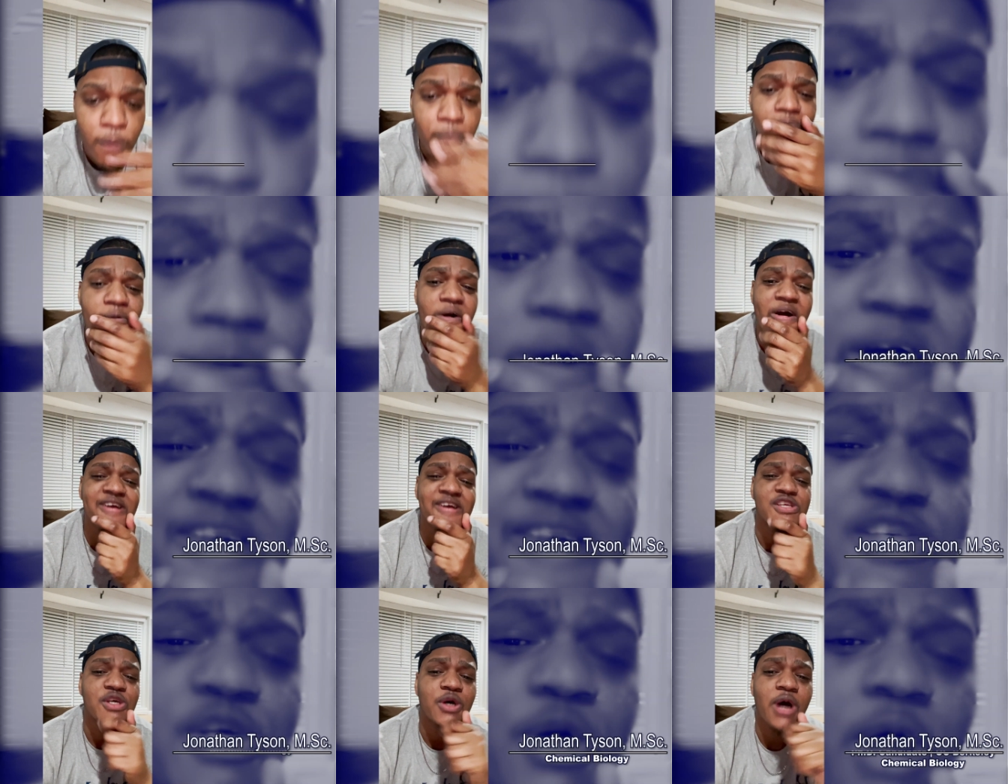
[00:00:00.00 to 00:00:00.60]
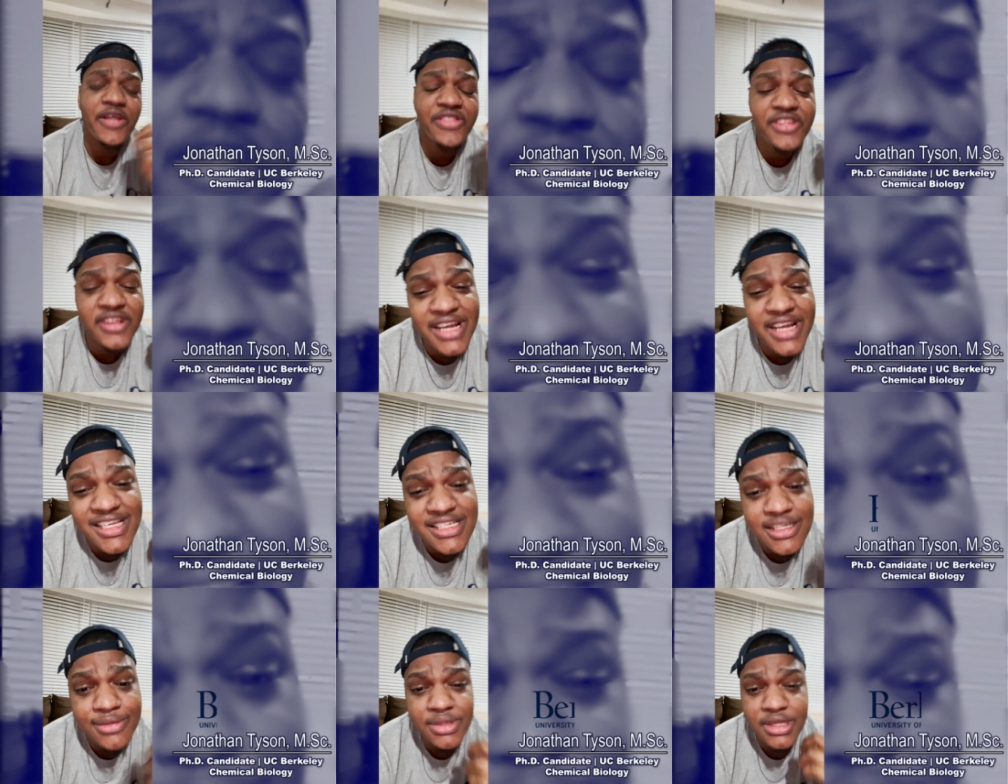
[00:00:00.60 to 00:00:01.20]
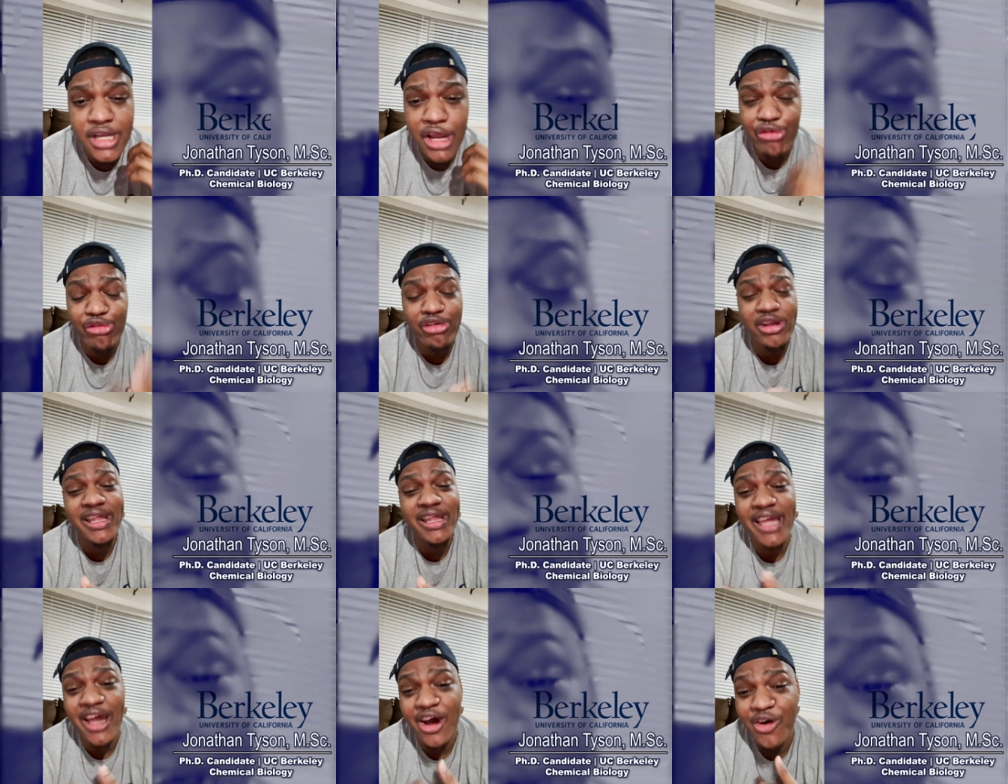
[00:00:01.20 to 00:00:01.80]
All right, so I think that's something that
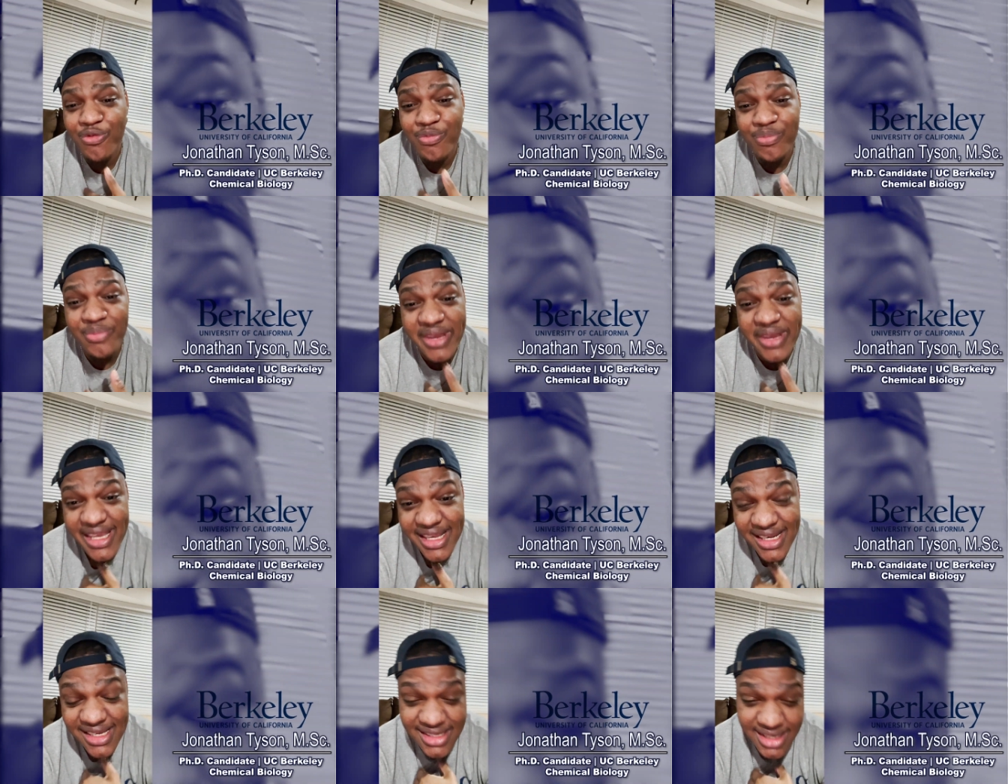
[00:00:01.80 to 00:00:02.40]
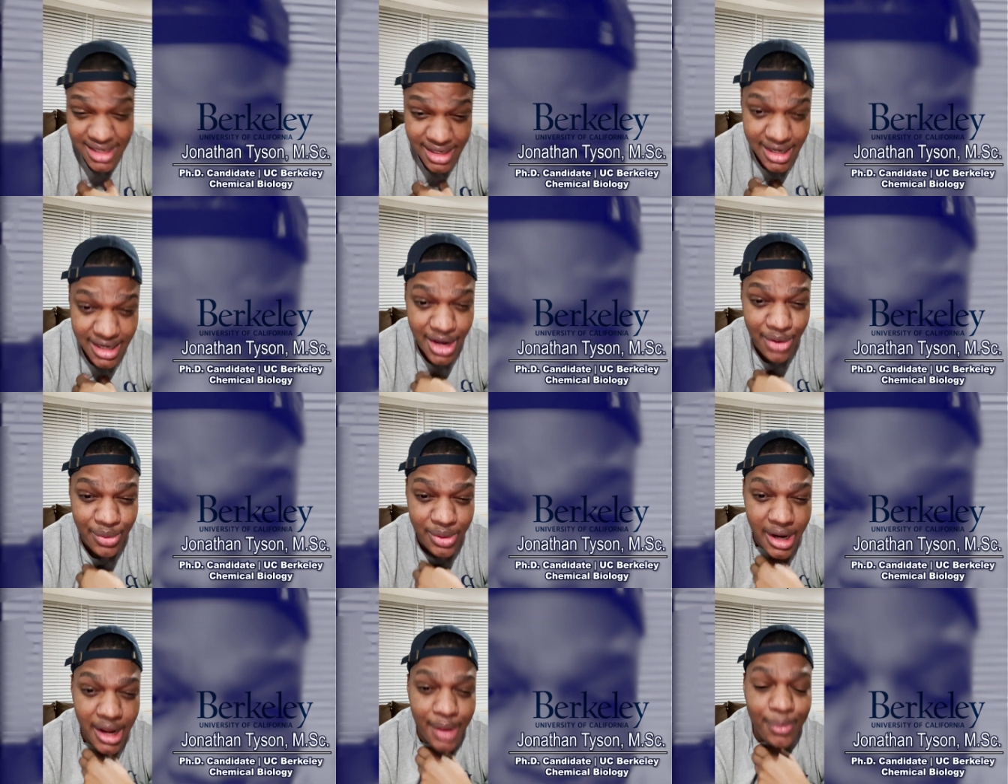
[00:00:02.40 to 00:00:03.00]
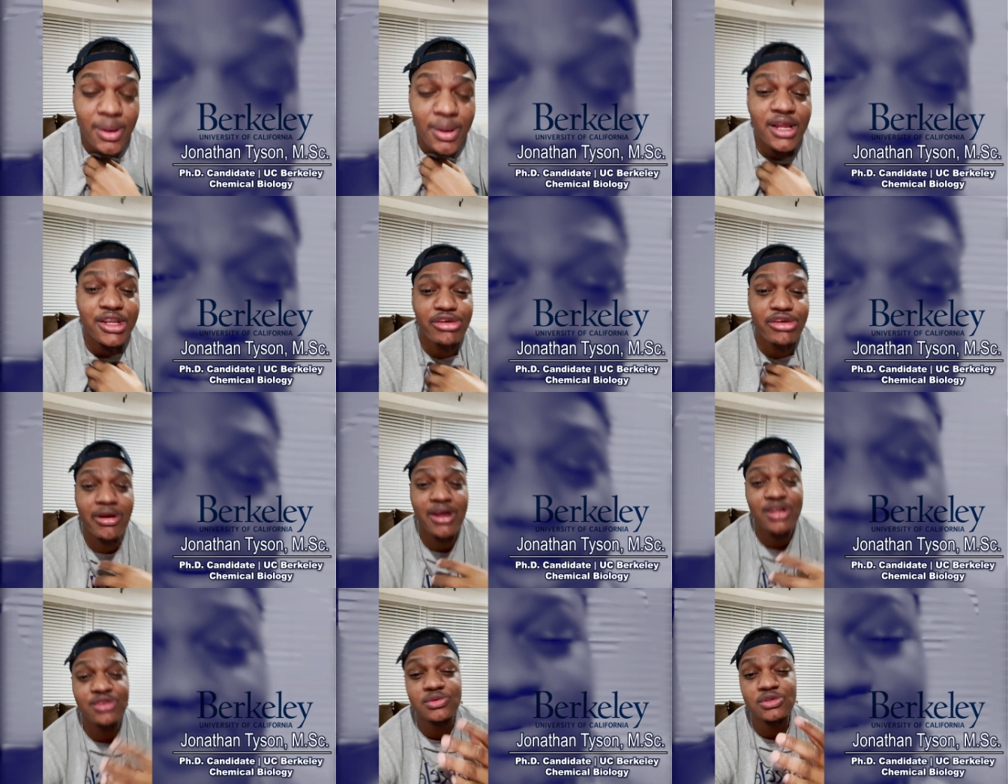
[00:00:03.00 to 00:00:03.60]
really helped me to stand out when I applied to
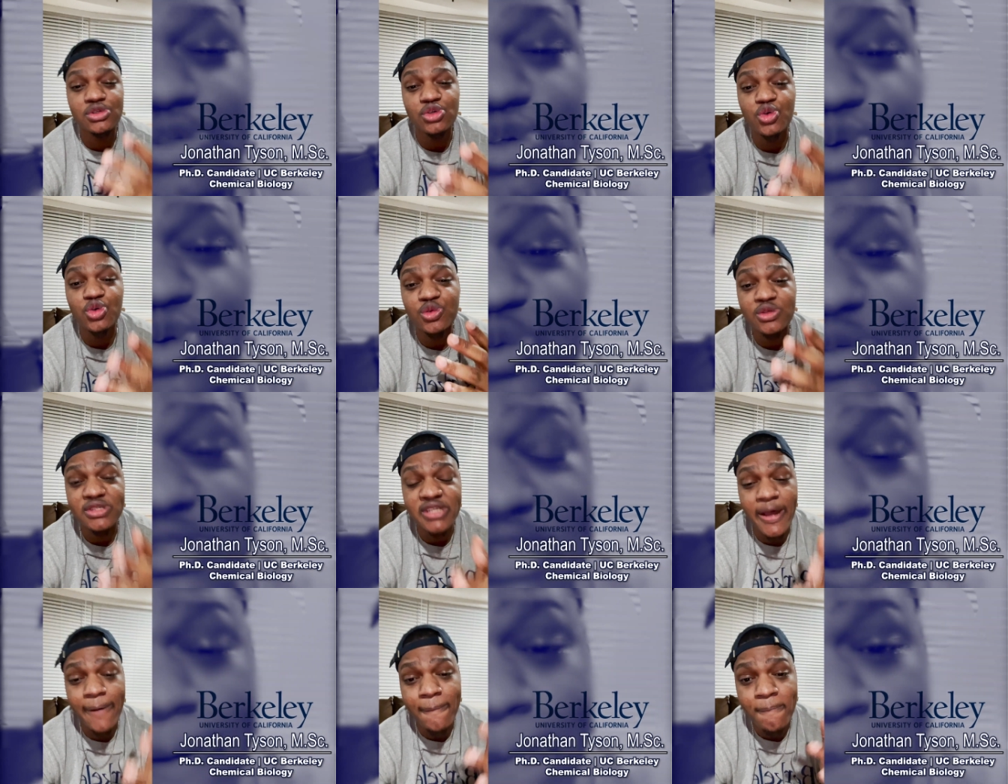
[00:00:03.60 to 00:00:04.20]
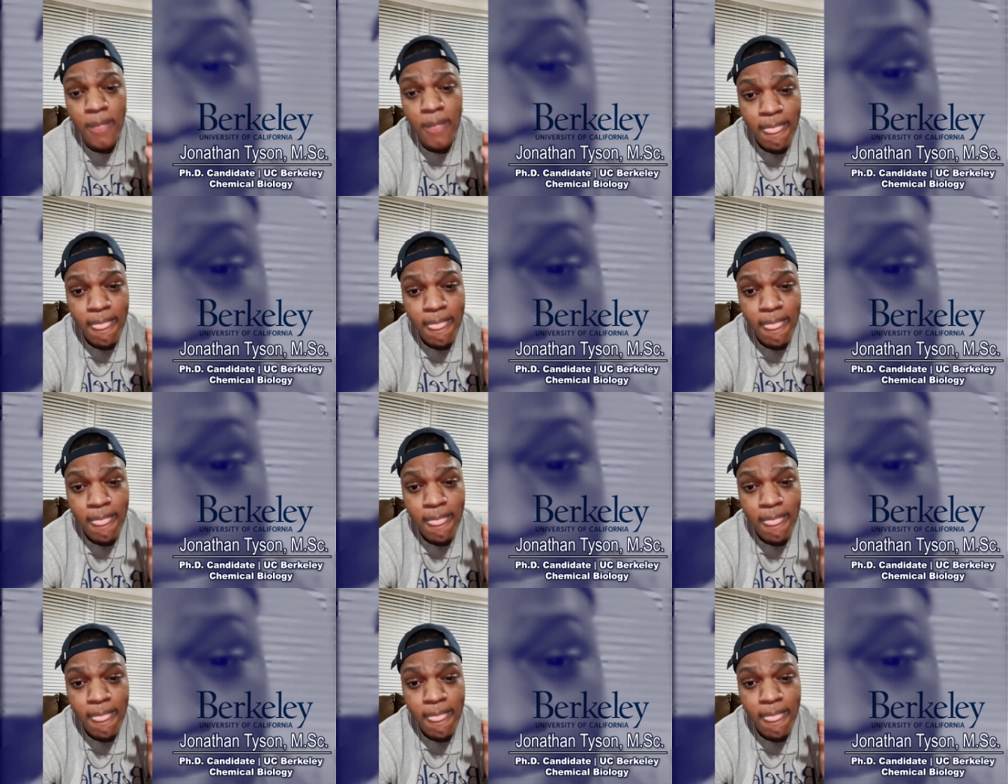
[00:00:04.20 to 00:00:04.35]
graduate school is that